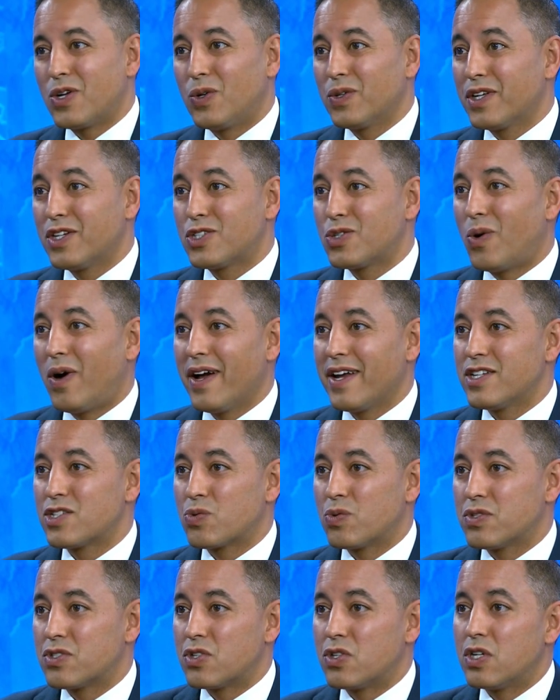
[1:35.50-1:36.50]
only twice
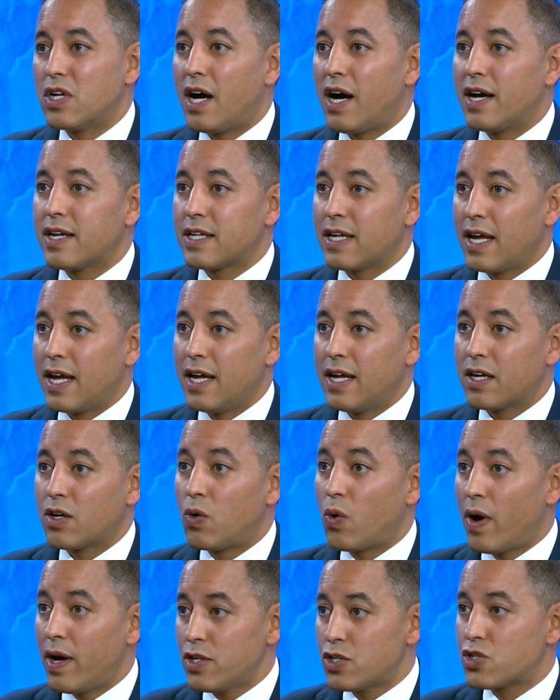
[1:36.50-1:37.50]
was there not a
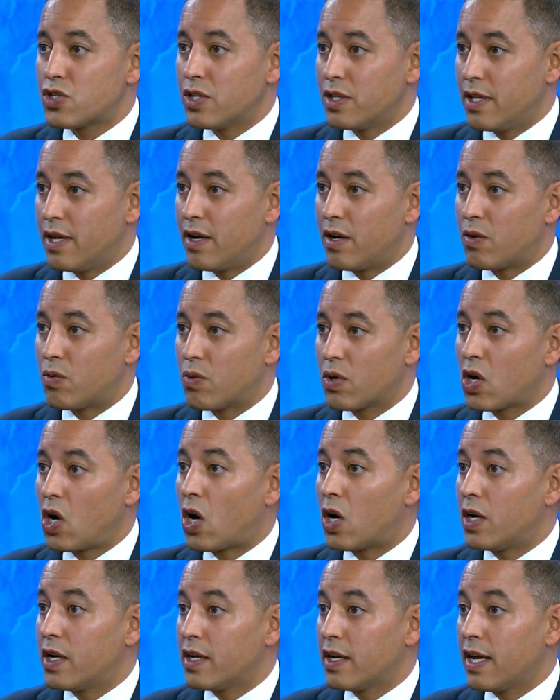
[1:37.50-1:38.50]
question there
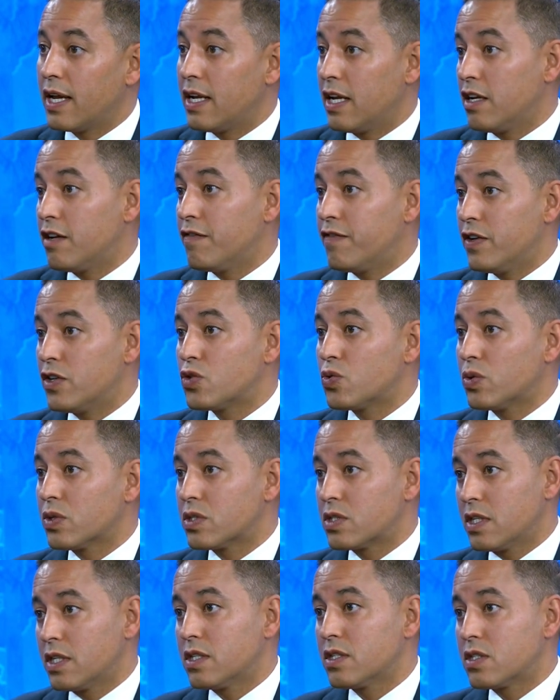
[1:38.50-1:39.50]
regarding an individual's
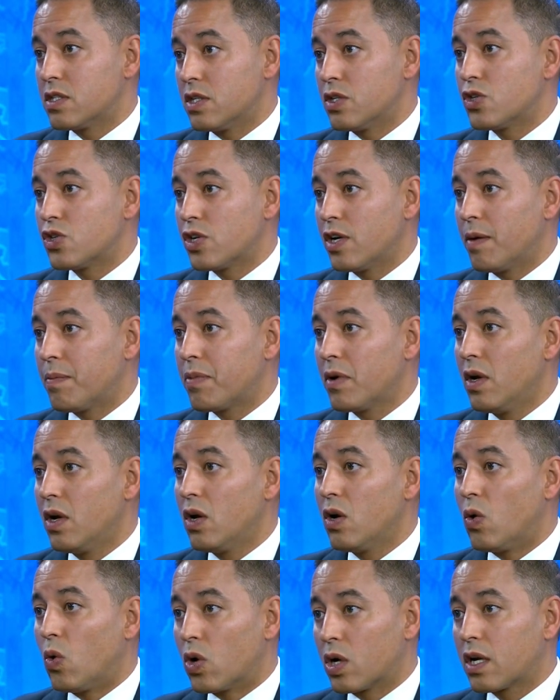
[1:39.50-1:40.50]
citizenship
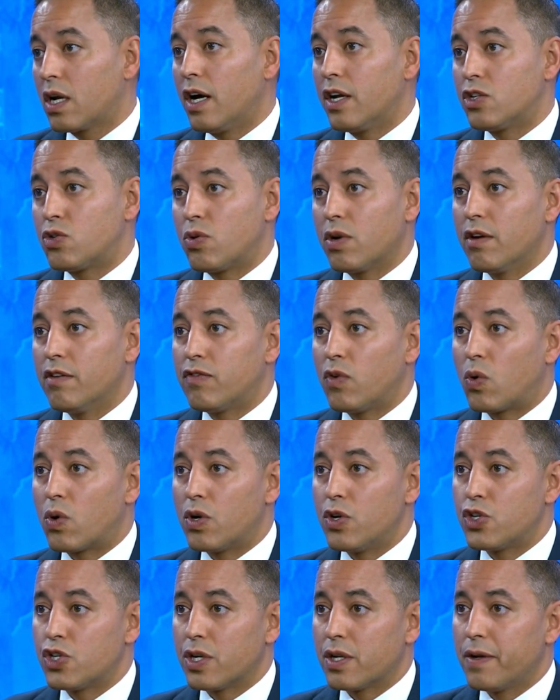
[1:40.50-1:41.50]
or country of
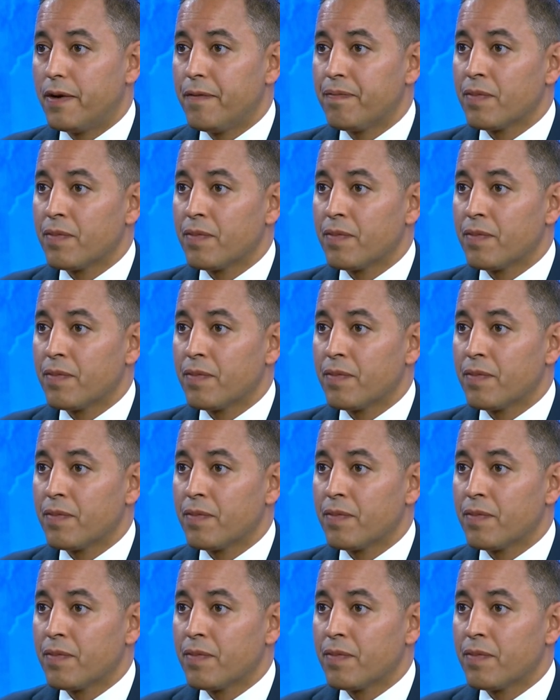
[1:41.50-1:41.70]
origin.